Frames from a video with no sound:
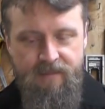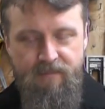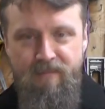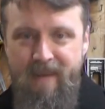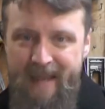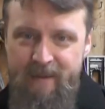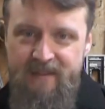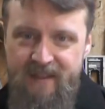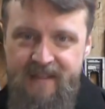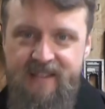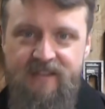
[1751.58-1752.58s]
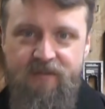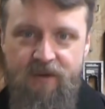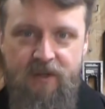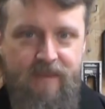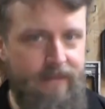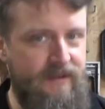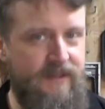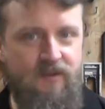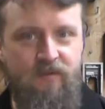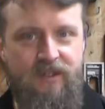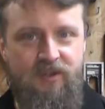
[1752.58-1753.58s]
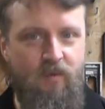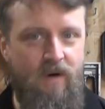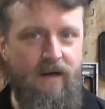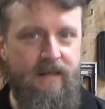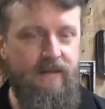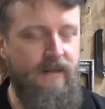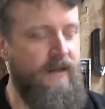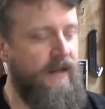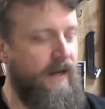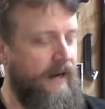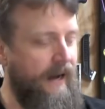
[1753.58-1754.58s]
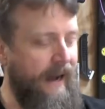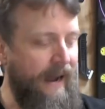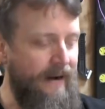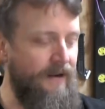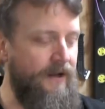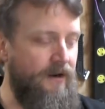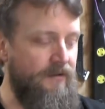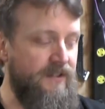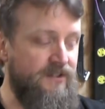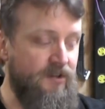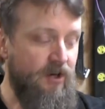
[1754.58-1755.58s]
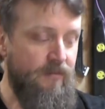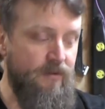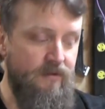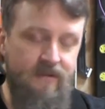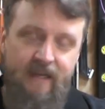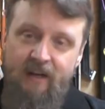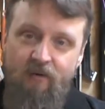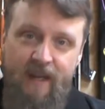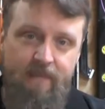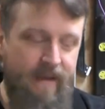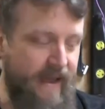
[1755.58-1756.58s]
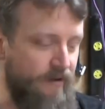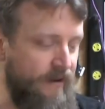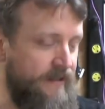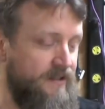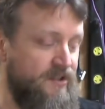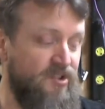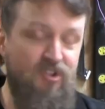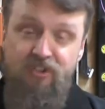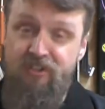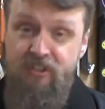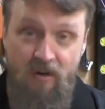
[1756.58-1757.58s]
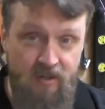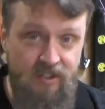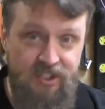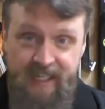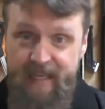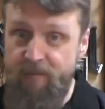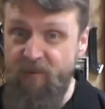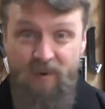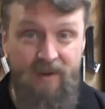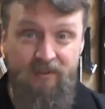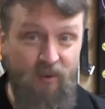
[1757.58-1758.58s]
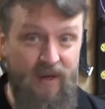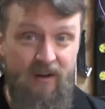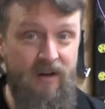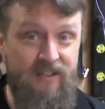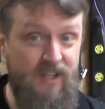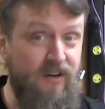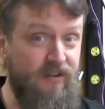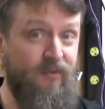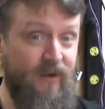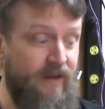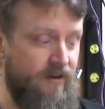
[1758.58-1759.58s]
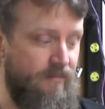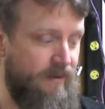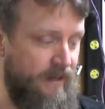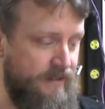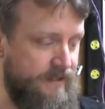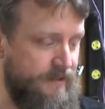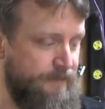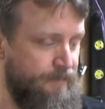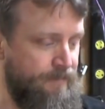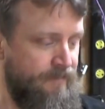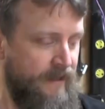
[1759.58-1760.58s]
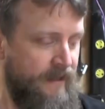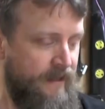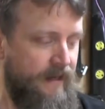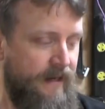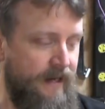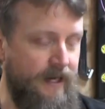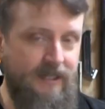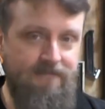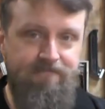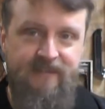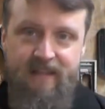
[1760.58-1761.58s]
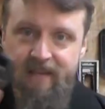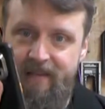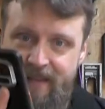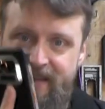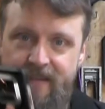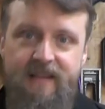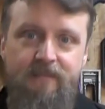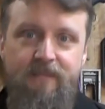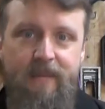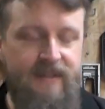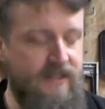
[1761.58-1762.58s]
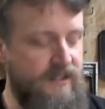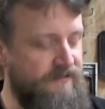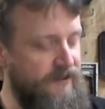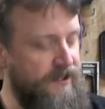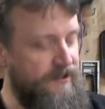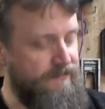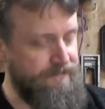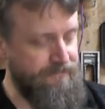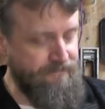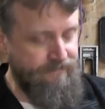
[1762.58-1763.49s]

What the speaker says: maybe this is for you. Maybe this is what you want. I don't know. It's durable, got a great battery, dirt cheap, 300. It's under 300 bucks. Then maybe this is for you.